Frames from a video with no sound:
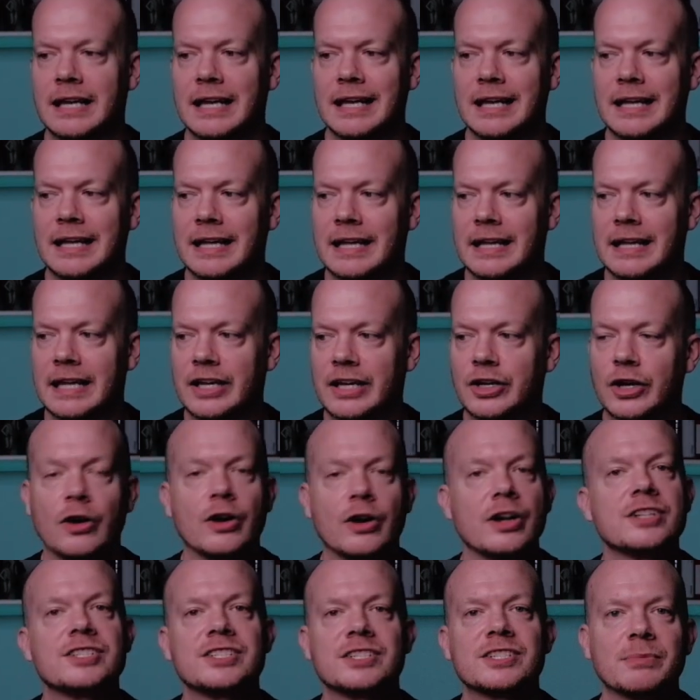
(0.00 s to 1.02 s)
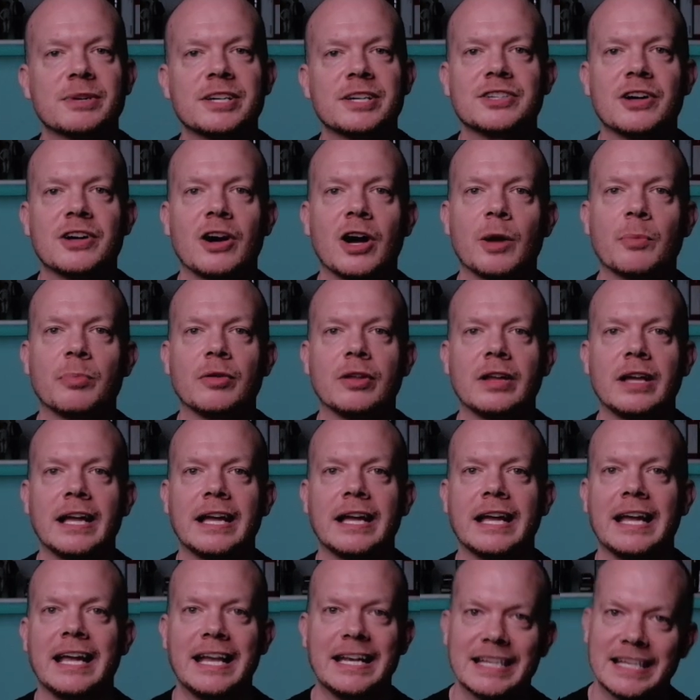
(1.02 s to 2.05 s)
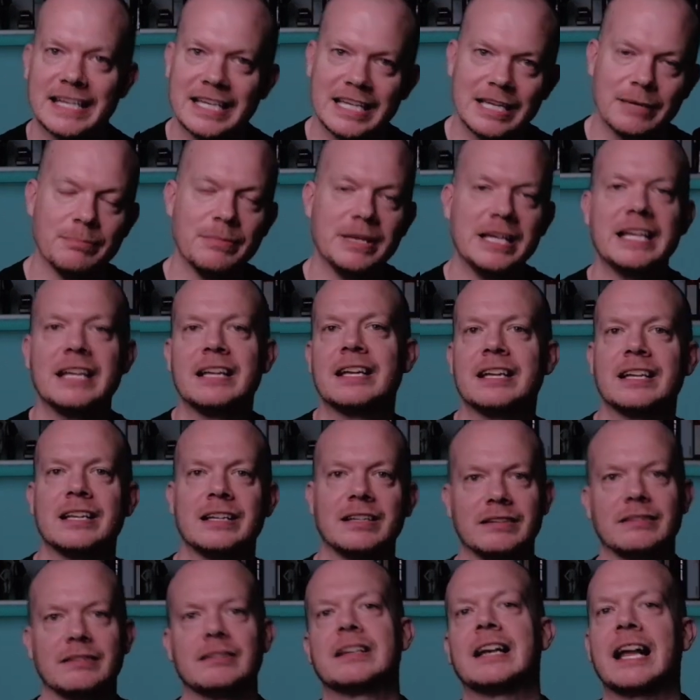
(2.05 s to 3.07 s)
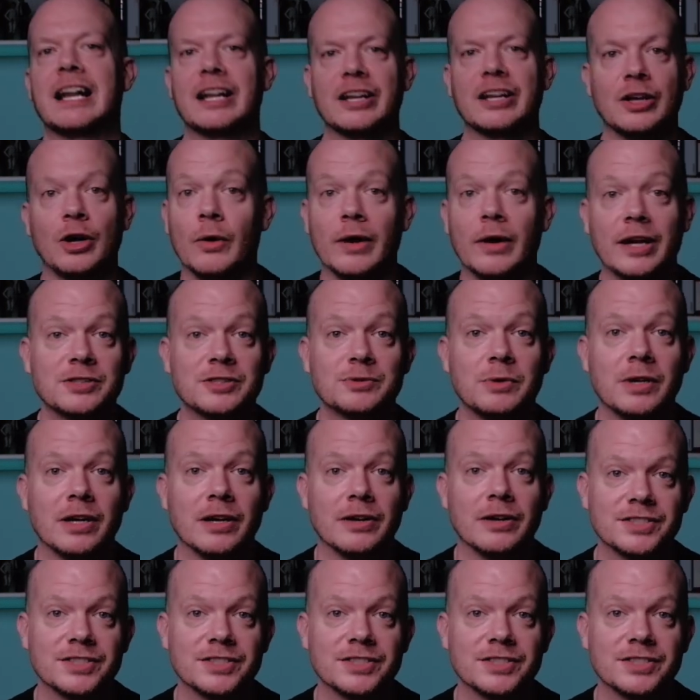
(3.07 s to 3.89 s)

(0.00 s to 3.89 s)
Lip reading: encourage some guitar playing and to get me kind of going as well.